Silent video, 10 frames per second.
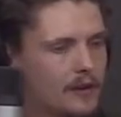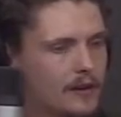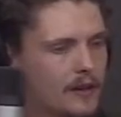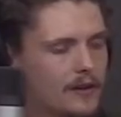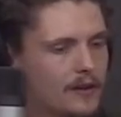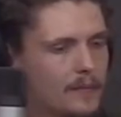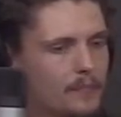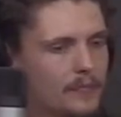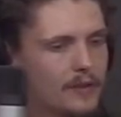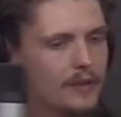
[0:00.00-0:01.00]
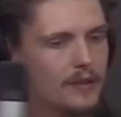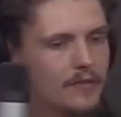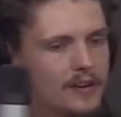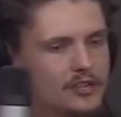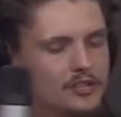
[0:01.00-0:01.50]
then um,
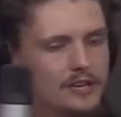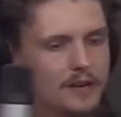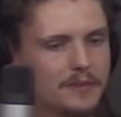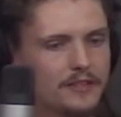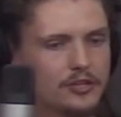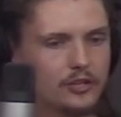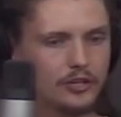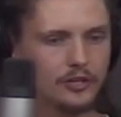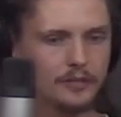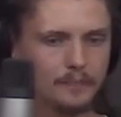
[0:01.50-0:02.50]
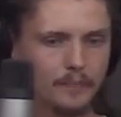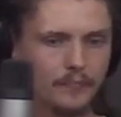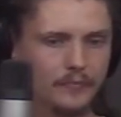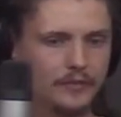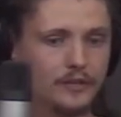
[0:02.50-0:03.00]
eventually I met this girl,
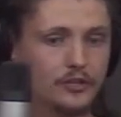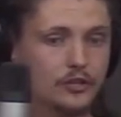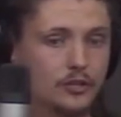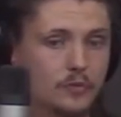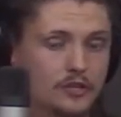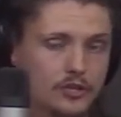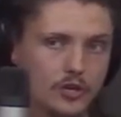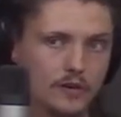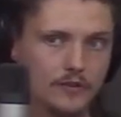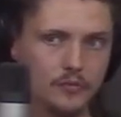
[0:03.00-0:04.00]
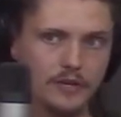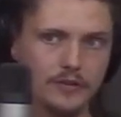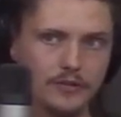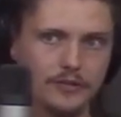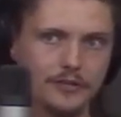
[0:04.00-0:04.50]
and this girl was Jehovah's
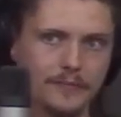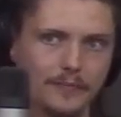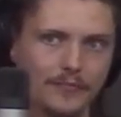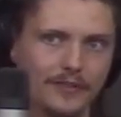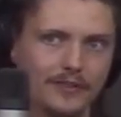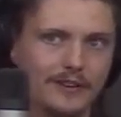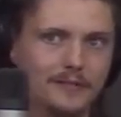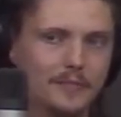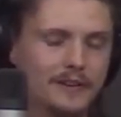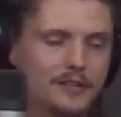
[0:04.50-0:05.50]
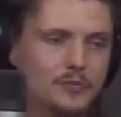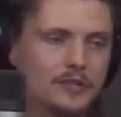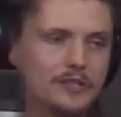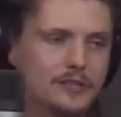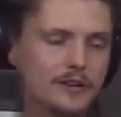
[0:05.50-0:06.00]
Witness. Right, and this
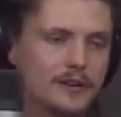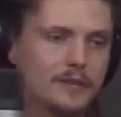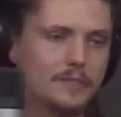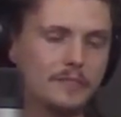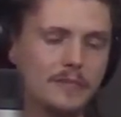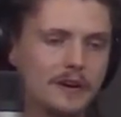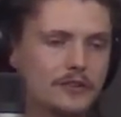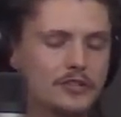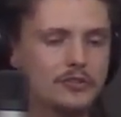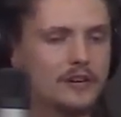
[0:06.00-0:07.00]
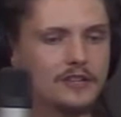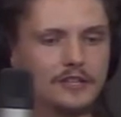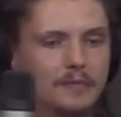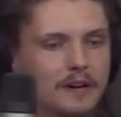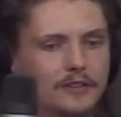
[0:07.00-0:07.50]
was uh, man, I was
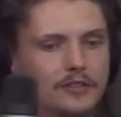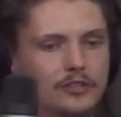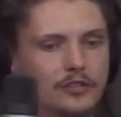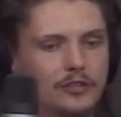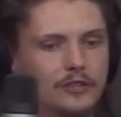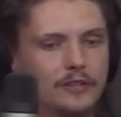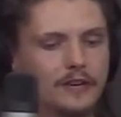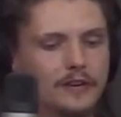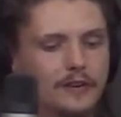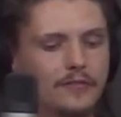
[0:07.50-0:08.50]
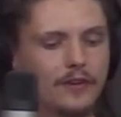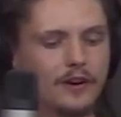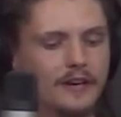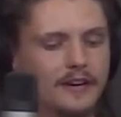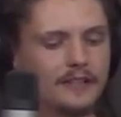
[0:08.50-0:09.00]
crazy about this girl. And the
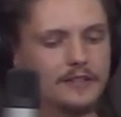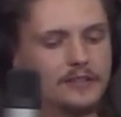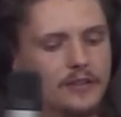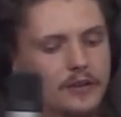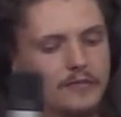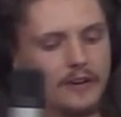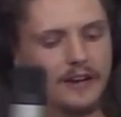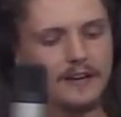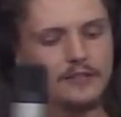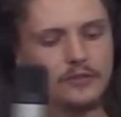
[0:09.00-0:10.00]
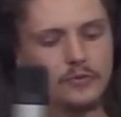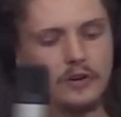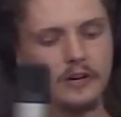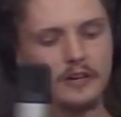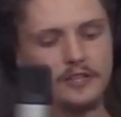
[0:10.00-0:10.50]
father had this thing of I had to
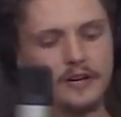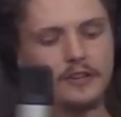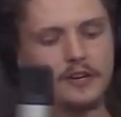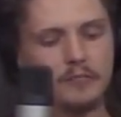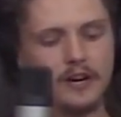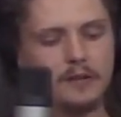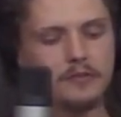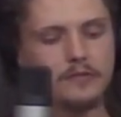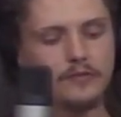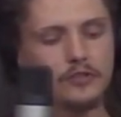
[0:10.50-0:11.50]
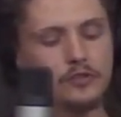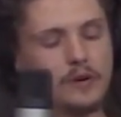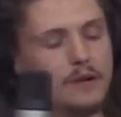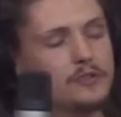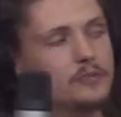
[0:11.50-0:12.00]
study the Bible for two
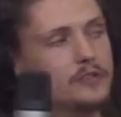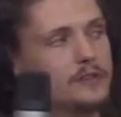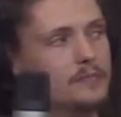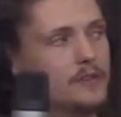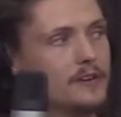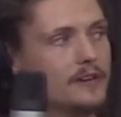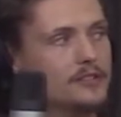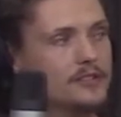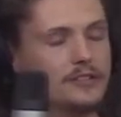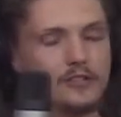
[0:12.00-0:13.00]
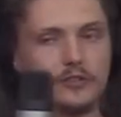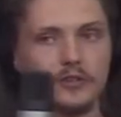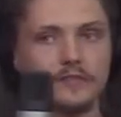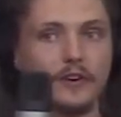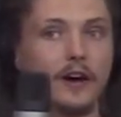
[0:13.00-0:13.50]
hours with him, then I could see his
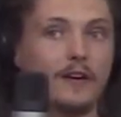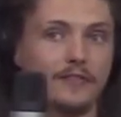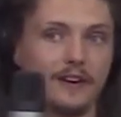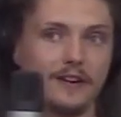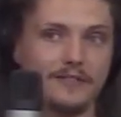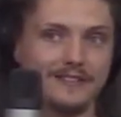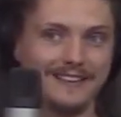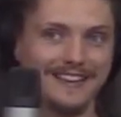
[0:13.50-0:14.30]
daughter for half an hour.